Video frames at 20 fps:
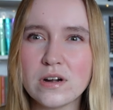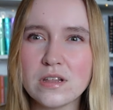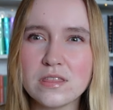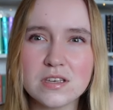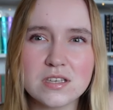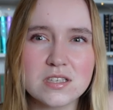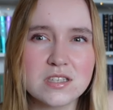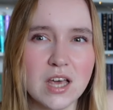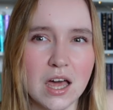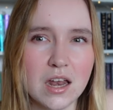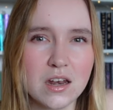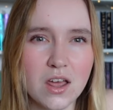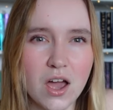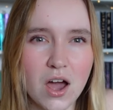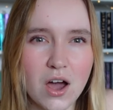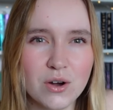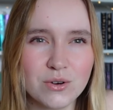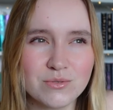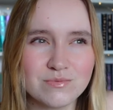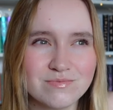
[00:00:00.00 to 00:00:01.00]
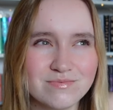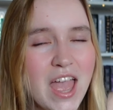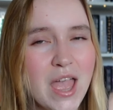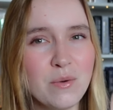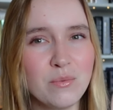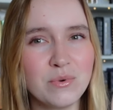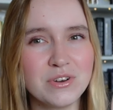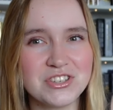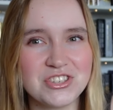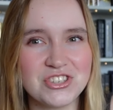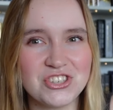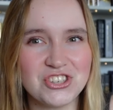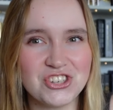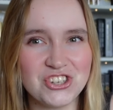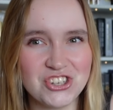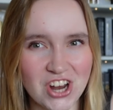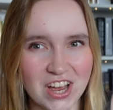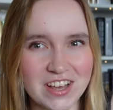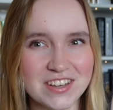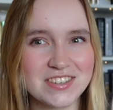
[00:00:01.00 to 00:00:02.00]
did the sun go? It was
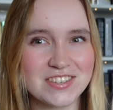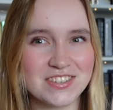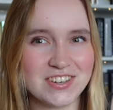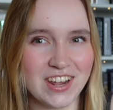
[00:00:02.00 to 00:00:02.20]
just